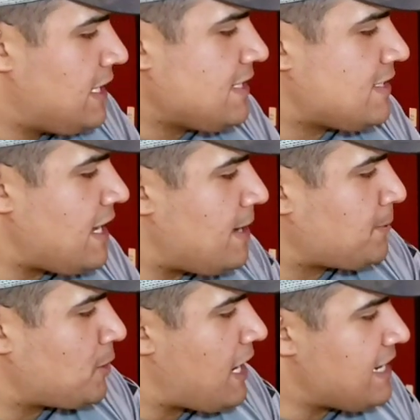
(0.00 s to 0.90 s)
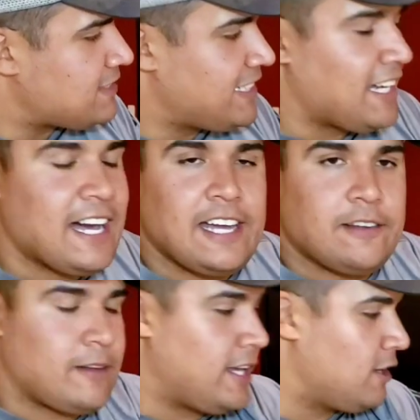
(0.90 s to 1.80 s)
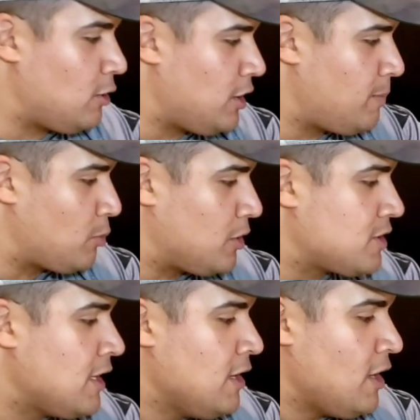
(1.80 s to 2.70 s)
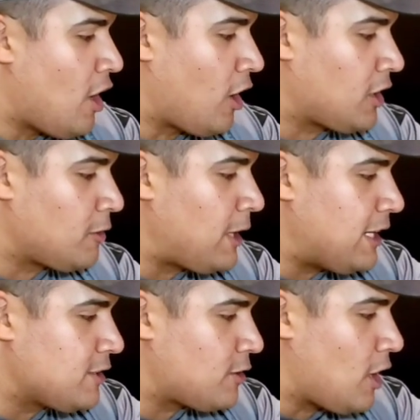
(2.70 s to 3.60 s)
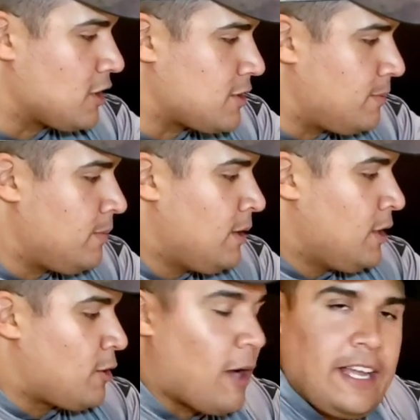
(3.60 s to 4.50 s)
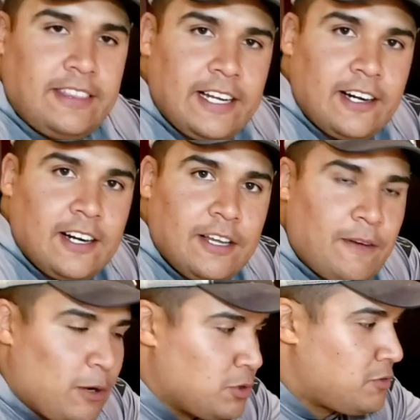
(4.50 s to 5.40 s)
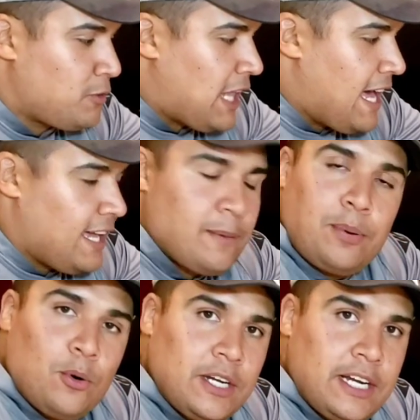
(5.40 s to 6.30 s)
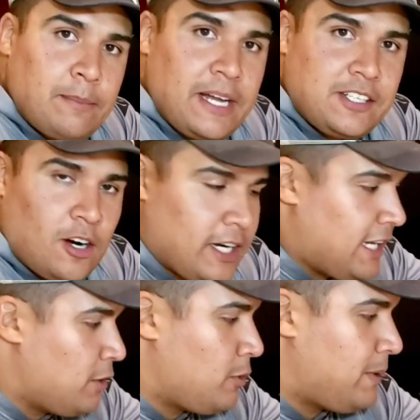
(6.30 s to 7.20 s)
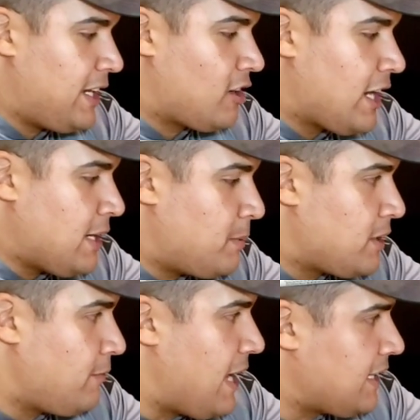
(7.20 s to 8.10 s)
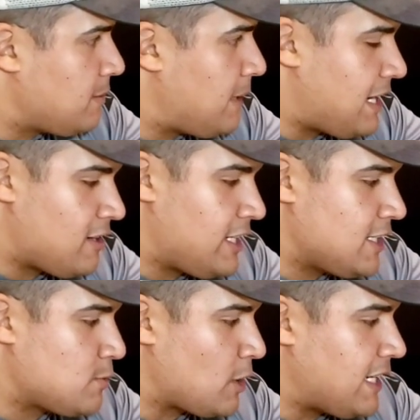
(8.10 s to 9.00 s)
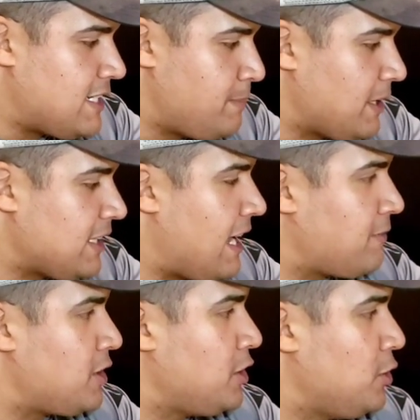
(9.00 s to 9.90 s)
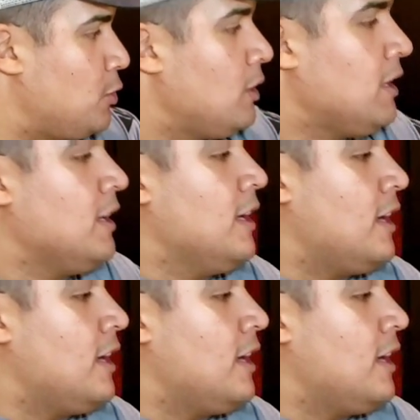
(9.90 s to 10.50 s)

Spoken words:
these steps are actually kind of angled upwards. Arca rails are awesome. Right there, if I was flat and pointed at my target, it would be great. But the fact of the matter is, what I typically have to do,